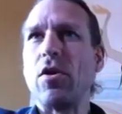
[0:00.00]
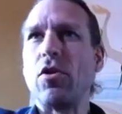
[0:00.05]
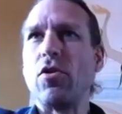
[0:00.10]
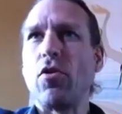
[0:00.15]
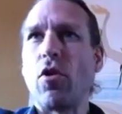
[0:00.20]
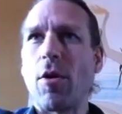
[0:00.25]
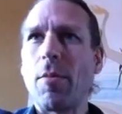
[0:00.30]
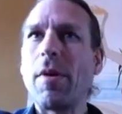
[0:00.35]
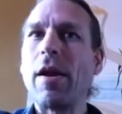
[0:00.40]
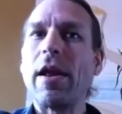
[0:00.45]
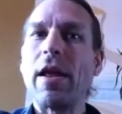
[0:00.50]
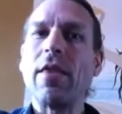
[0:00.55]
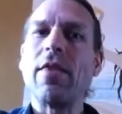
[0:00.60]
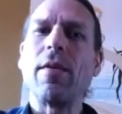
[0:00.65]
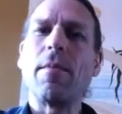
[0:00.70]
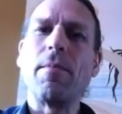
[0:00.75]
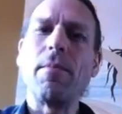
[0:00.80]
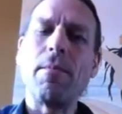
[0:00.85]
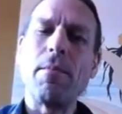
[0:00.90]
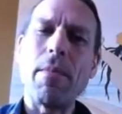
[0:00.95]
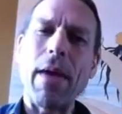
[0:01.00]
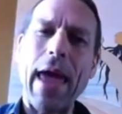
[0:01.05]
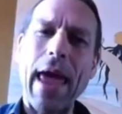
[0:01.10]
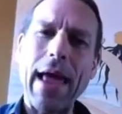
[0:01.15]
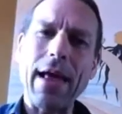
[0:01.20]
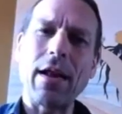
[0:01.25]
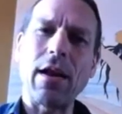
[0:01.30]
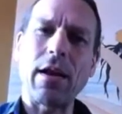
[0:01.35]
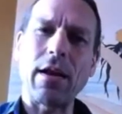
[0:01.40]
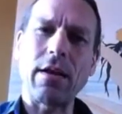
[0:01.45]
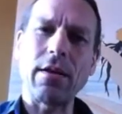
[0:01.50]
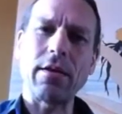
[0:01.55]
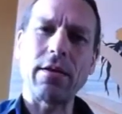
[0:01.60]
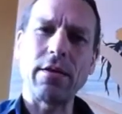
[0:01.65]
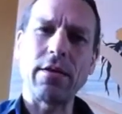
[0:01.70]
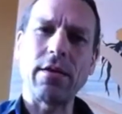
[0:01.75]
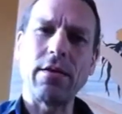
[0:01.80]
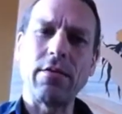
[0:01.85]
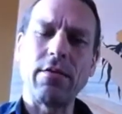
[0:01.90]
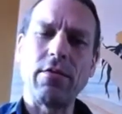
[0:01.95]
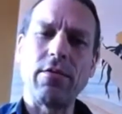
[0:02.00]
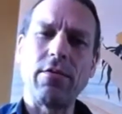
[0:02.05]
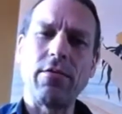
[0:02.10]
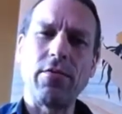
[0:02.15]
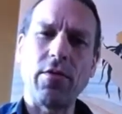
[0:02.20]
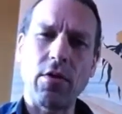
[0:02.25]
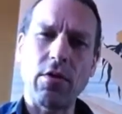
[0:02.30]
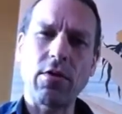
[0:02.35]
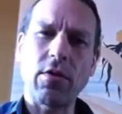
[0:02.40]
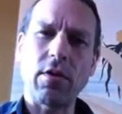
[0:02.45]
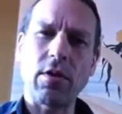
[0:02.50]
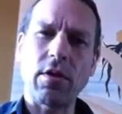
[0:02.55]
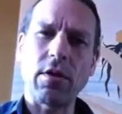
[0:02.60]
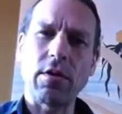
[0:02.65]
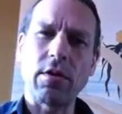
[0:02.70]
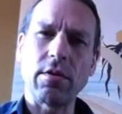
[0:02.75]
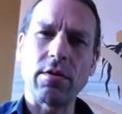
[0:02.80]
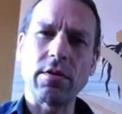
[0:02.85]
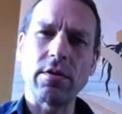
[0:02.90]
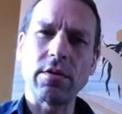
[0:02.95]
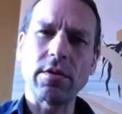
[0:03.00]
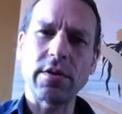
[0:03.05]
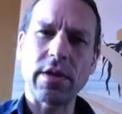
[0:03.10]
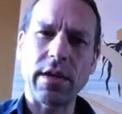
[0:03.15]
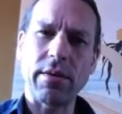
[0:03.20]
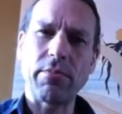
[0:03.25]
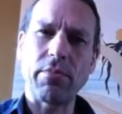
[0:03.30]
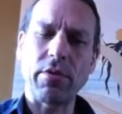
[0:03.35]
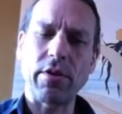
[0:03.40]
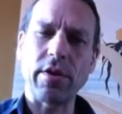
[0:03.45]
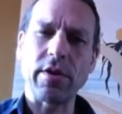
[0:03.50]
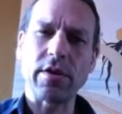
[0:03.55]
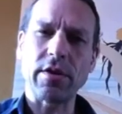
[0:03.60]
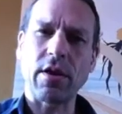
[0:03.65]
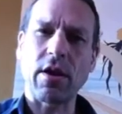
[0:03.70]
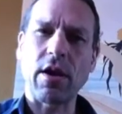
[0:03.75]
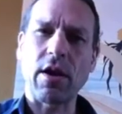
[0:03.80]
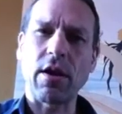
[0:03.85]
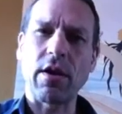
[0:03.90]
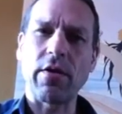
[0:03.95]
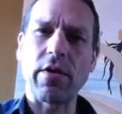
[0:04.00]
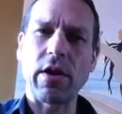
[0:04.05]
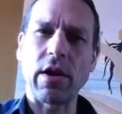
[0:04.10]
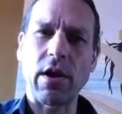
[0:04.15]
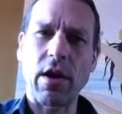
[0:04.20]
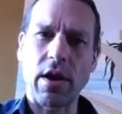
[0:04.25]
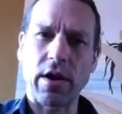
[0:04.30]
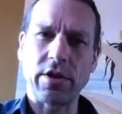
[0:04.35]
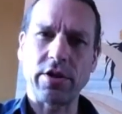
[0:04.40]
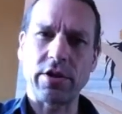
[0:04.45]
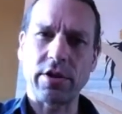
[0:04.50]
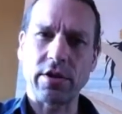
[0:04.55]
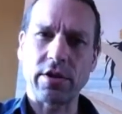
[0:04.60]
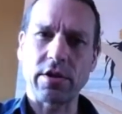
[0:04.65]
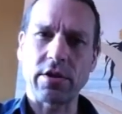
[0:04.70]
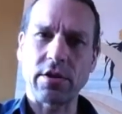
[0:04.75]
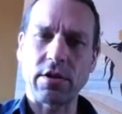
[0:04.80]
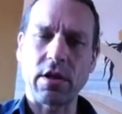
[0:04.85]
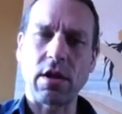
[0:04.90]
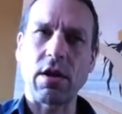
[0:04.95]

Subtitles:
normally the male vocal Tanpuras are the largest.